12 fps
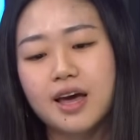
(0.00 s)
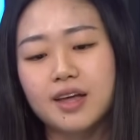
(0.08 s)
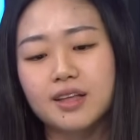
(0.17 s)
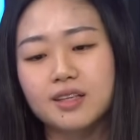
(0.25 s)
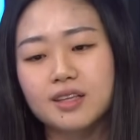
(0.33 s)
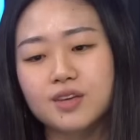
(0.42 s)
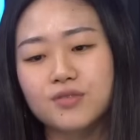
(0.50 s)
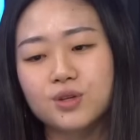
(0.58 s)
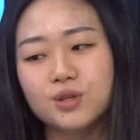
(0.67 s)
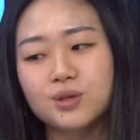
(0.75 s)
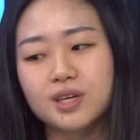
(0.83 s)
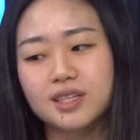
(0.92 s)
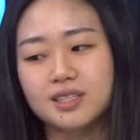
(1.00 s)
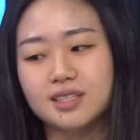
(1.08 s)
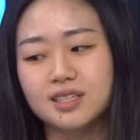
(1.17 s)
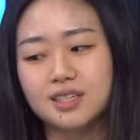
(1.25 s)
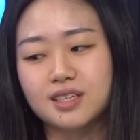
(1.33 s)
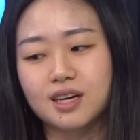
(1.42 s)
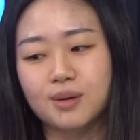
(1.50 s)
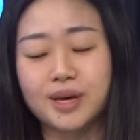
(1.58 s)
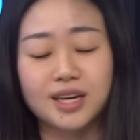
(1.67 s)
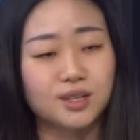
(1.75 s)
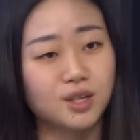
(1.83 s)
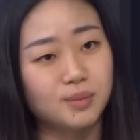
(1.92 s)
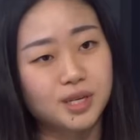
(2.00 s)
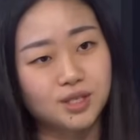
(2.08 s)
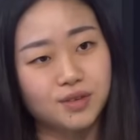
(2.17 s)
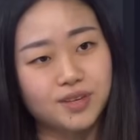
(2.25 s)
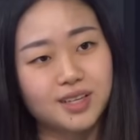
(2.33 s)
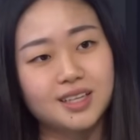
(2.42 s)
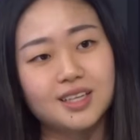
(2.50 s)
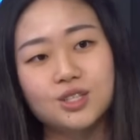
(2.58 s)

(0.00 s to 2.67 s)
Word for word: And if you look at the um, economics of it,